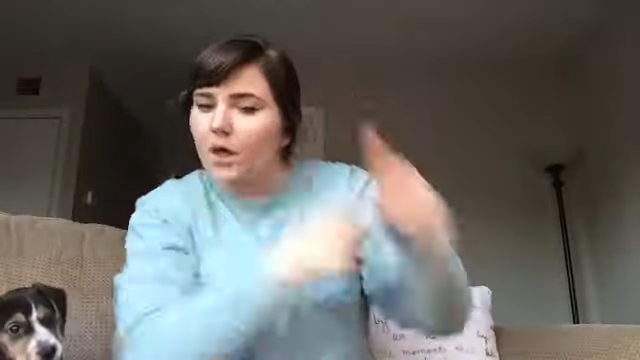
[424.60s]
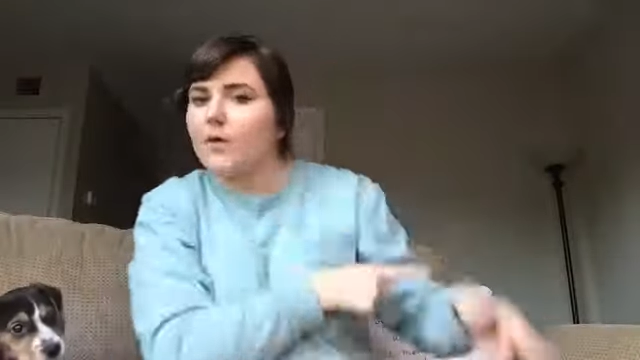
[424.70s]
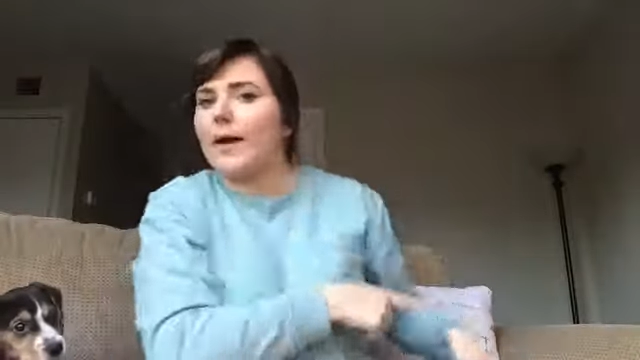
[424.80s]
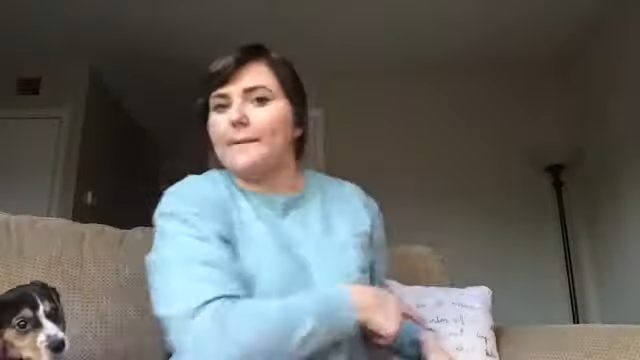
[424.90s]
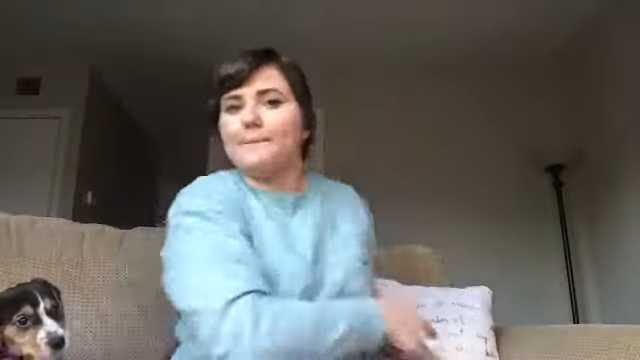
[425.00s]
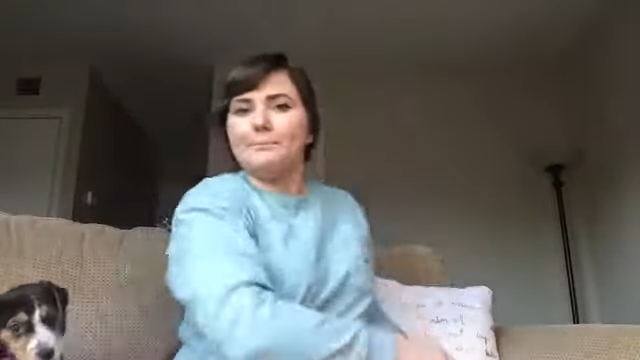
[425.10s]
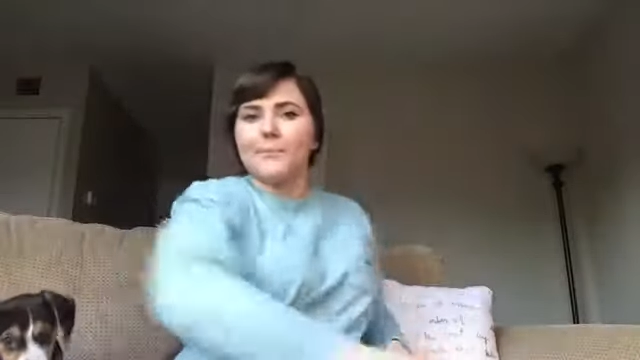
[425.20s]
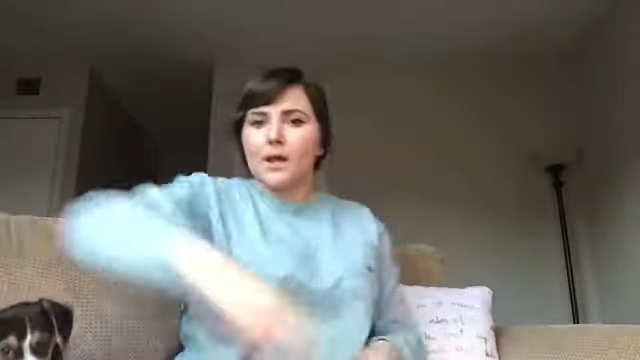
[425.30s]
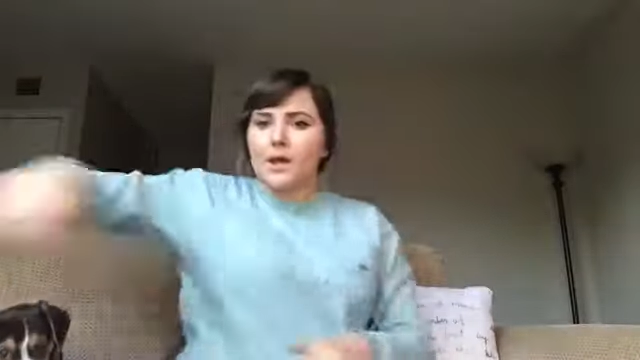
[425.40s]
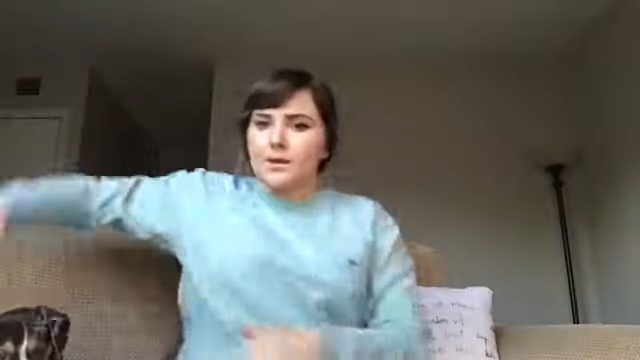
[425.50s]
Okay.
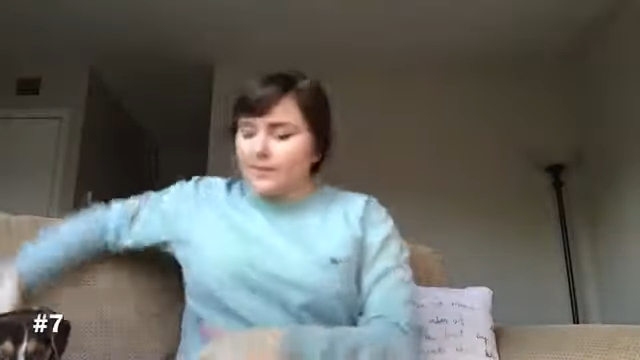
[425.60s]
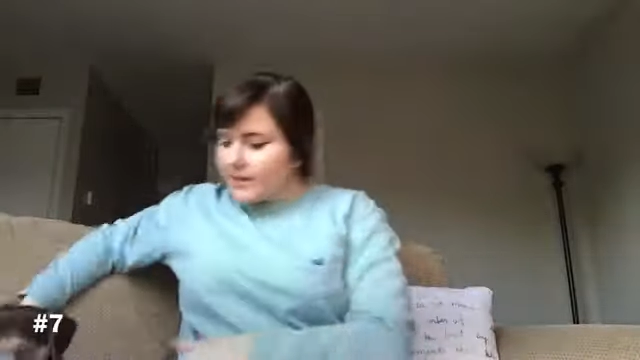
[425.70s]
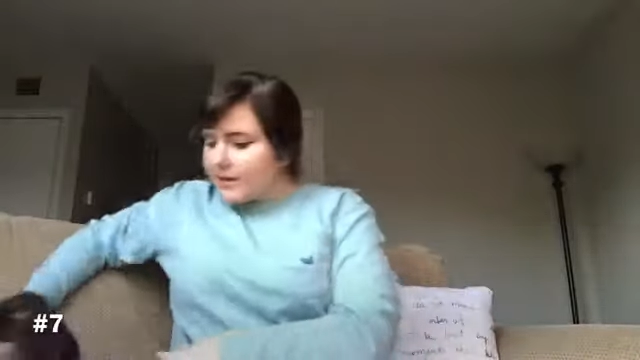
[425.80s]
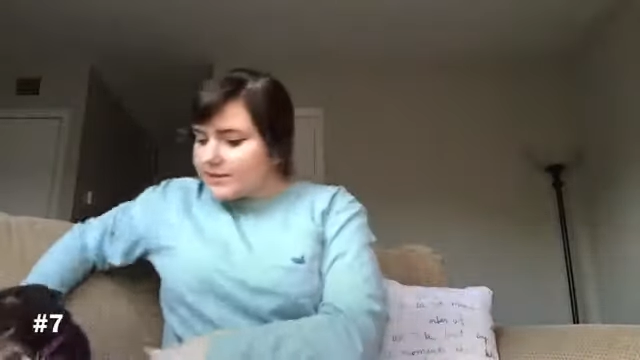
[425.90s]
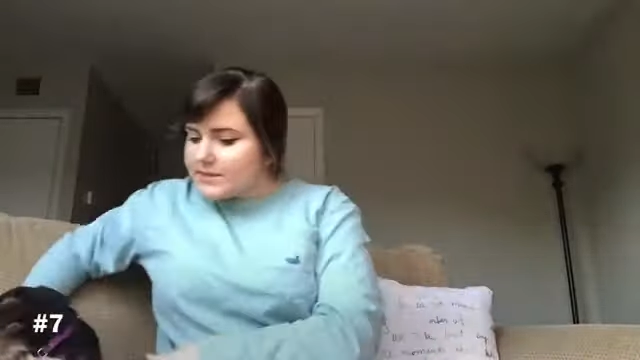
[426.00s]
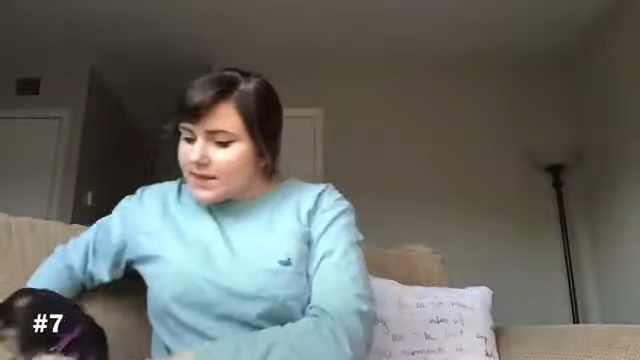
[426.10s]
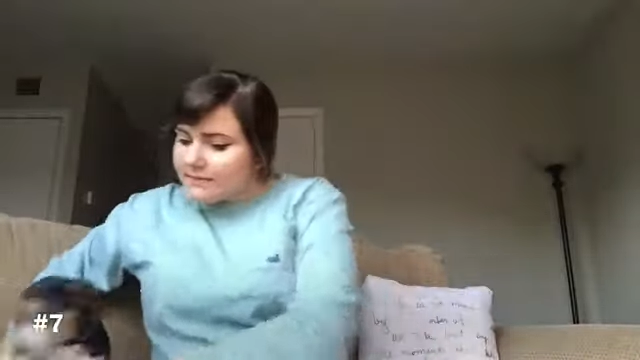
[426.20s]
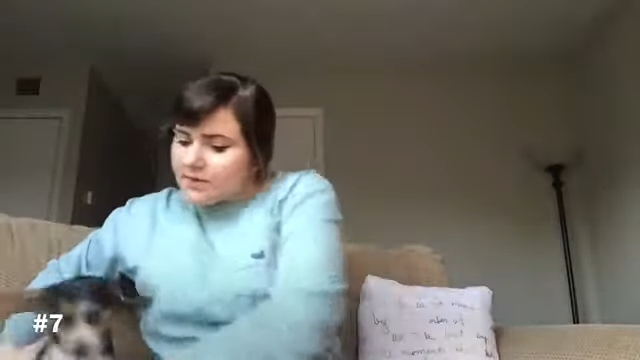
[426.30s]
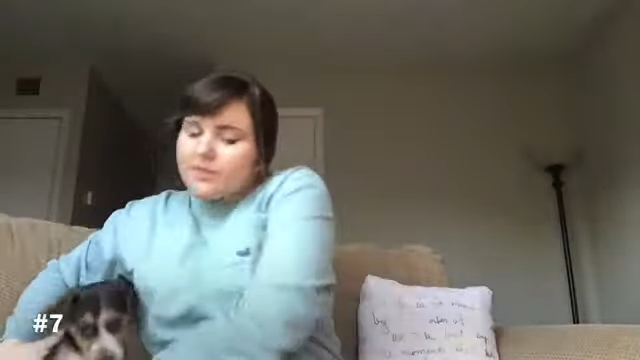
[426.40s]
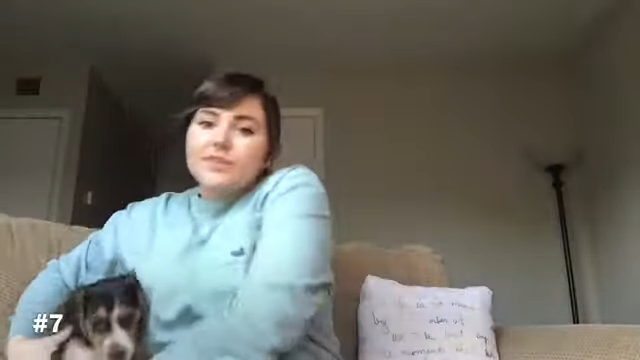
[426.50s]
The
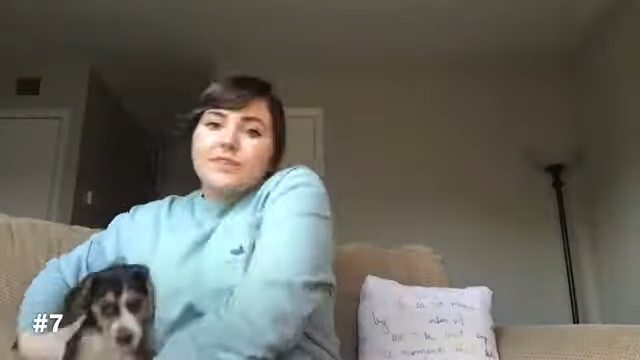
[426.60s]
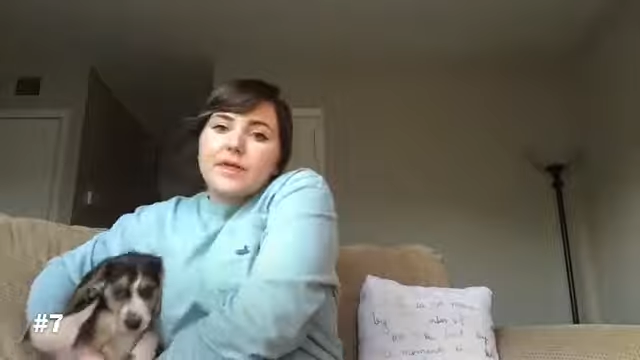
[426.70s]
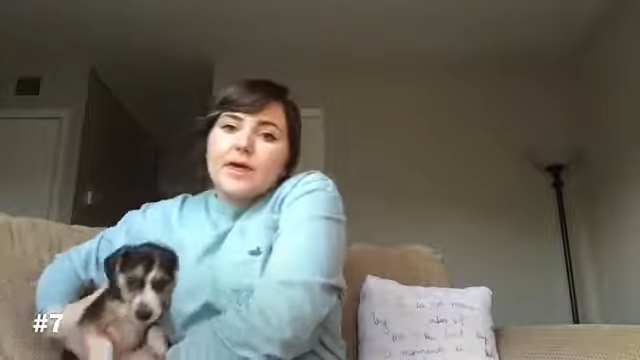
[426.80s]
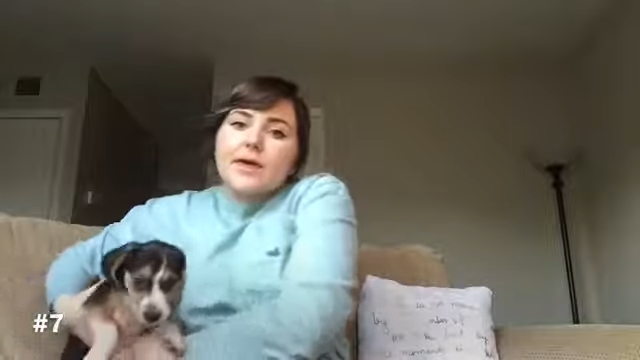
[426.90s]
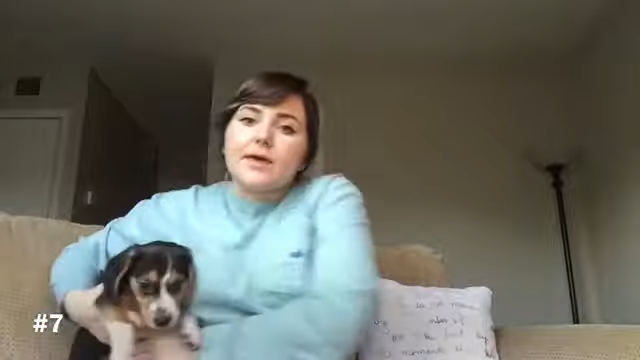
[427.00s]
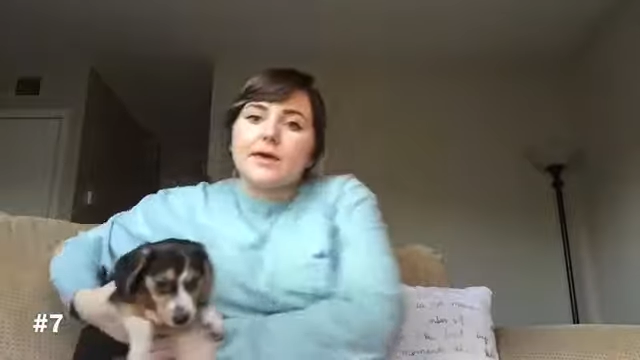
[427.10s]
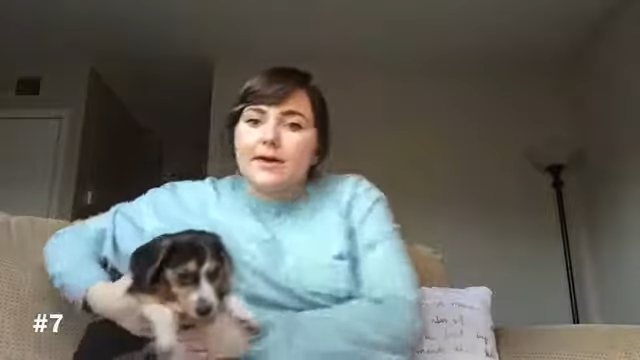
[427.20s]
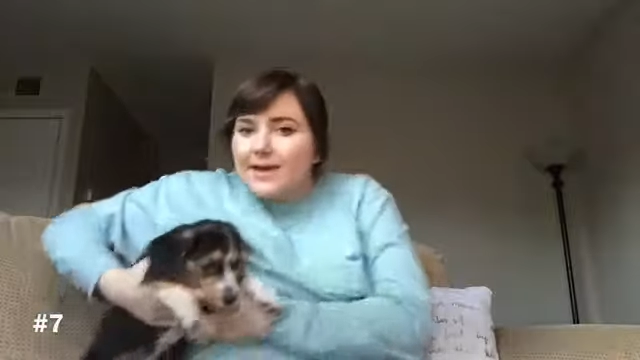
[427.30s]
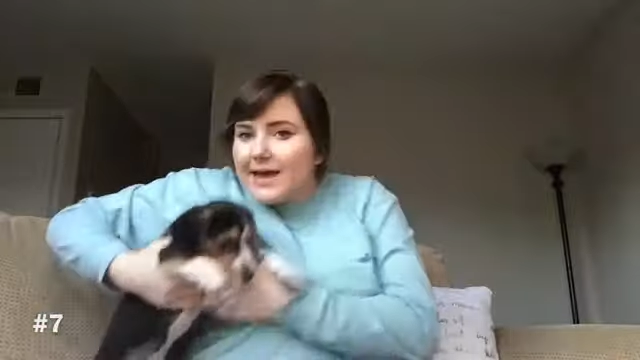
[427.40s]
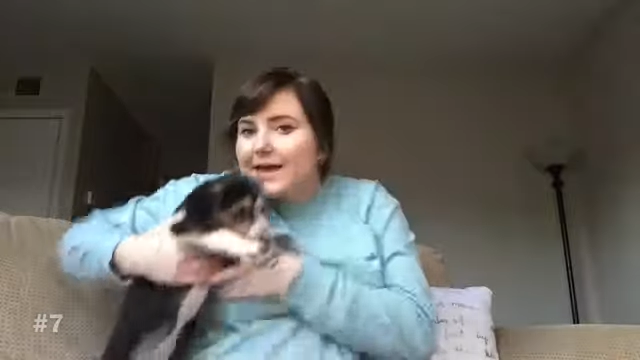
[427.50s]
seventh thing.
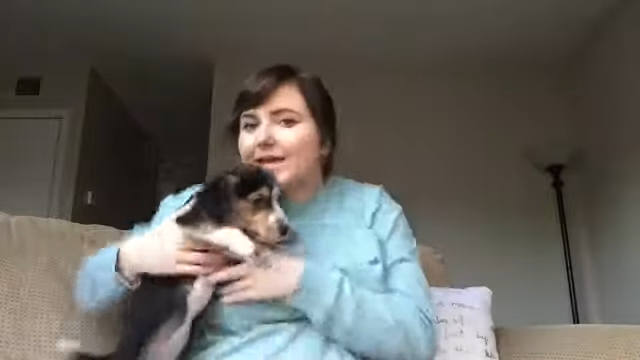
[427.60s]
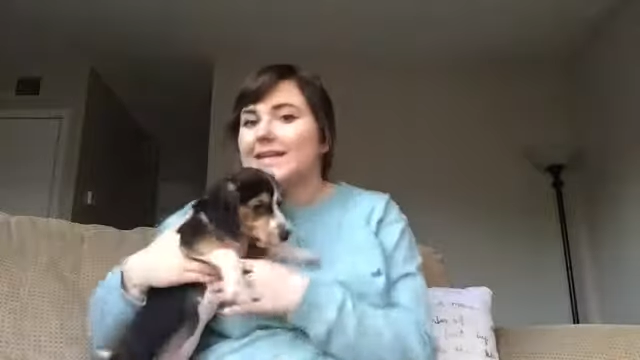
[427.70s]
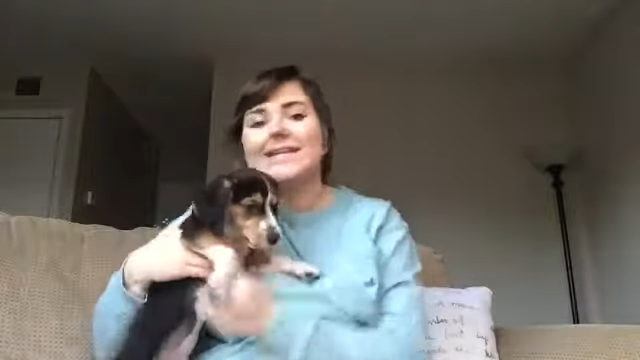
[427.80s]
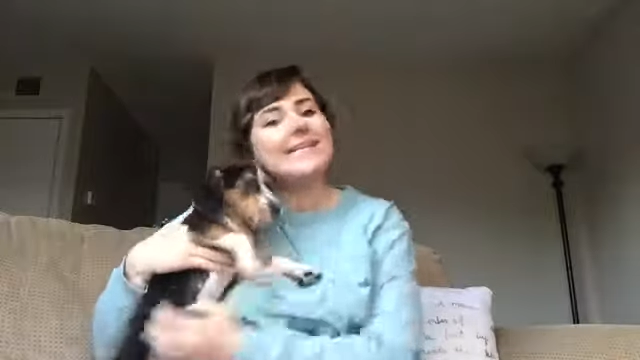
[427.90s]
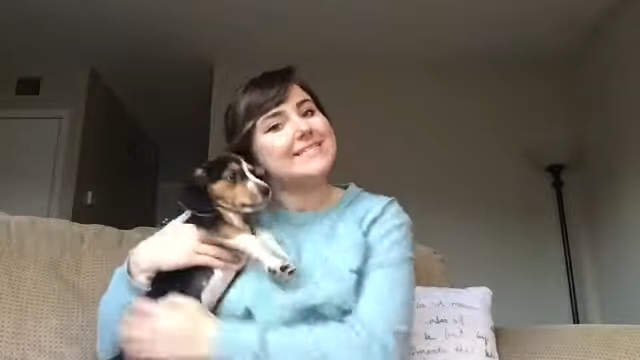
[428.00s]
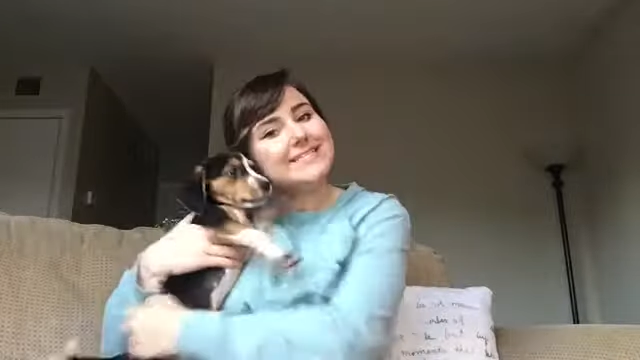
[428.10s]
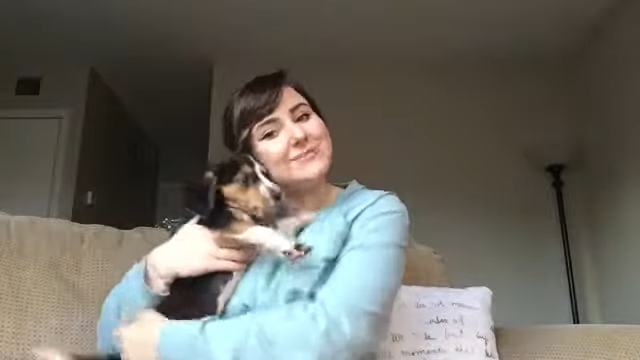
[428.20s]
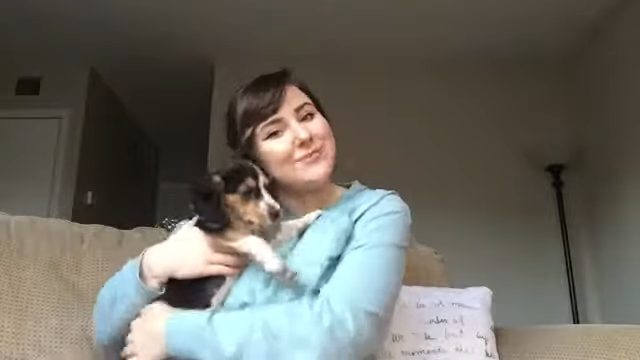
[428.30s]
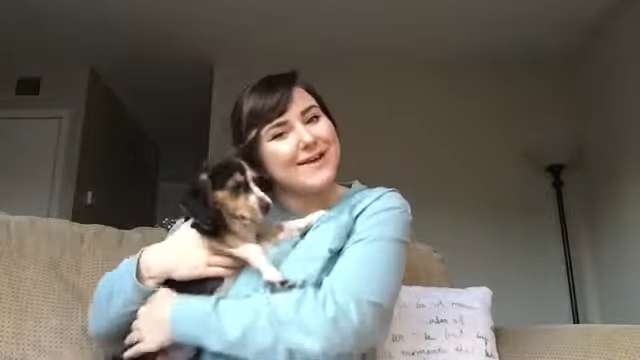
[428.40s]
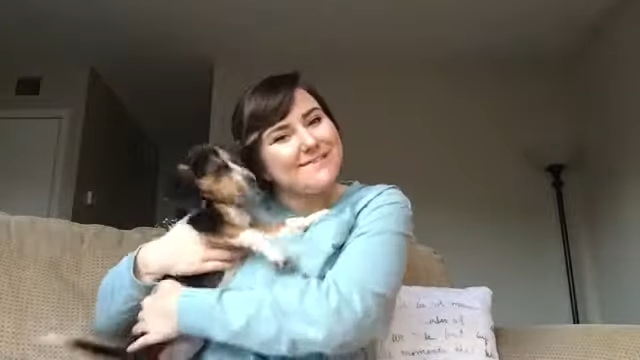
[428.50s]
This is
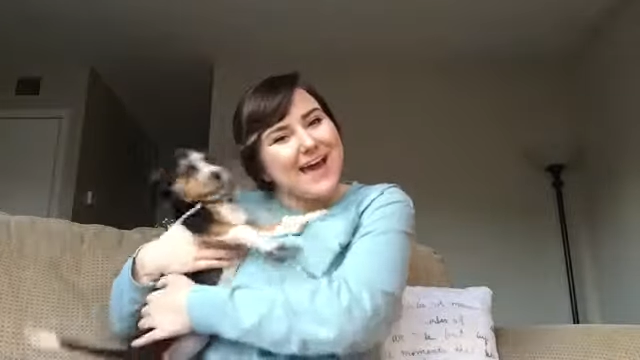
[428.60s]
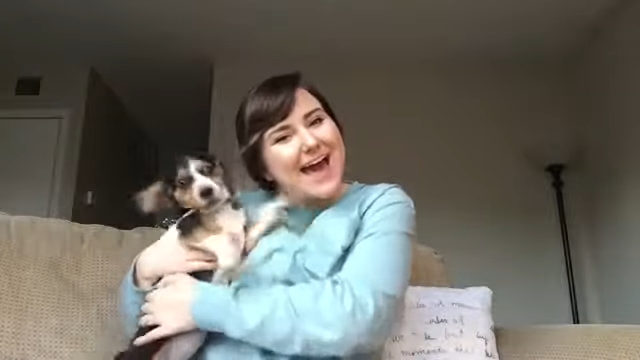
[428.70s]
Rima!